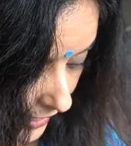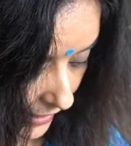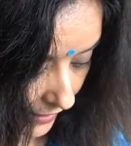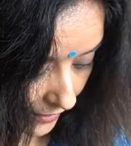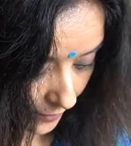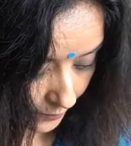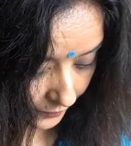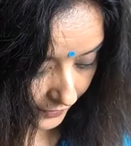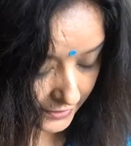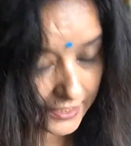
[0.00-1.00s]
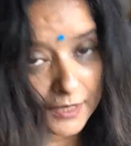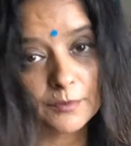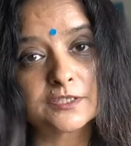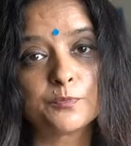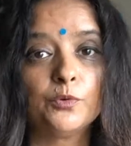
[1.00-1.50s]
a
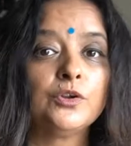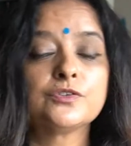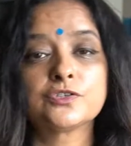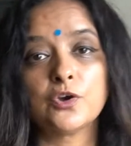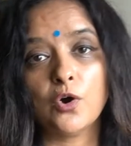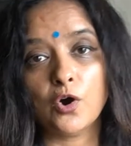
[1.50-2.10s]
tablespoon or so